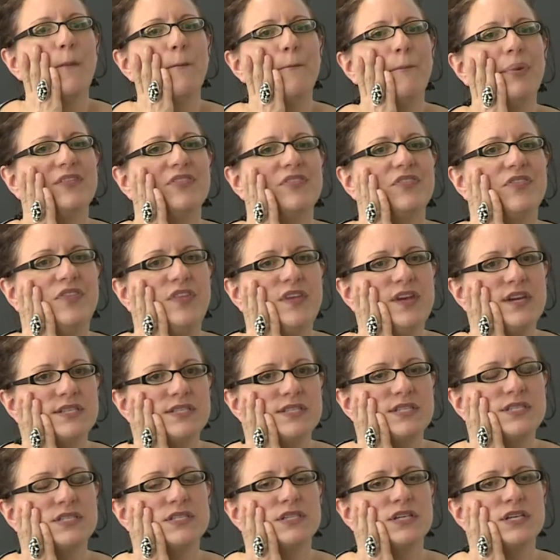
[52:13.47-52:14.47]
but
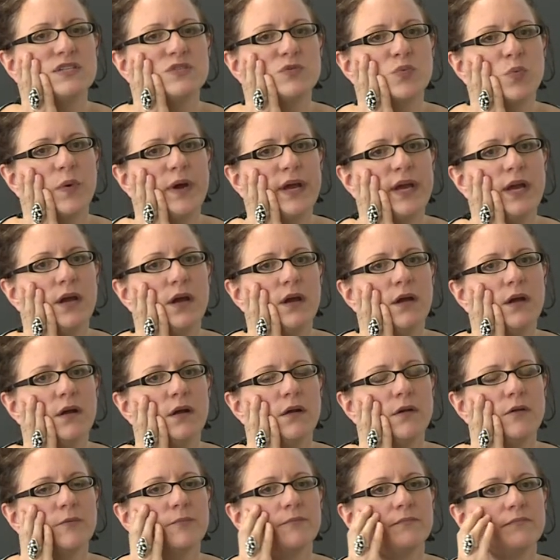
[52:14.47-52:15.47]
this is
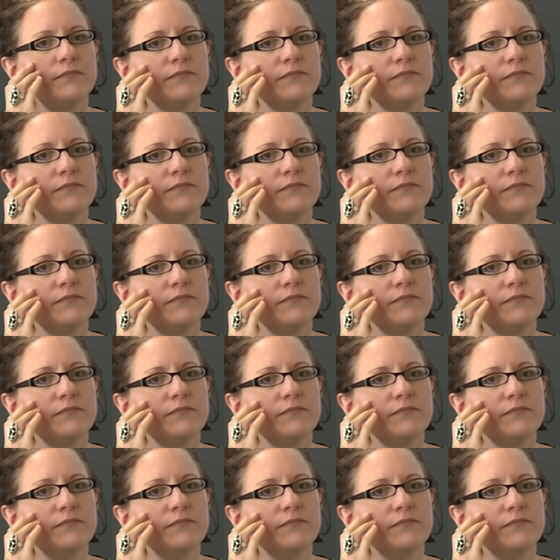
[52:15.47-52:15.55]
where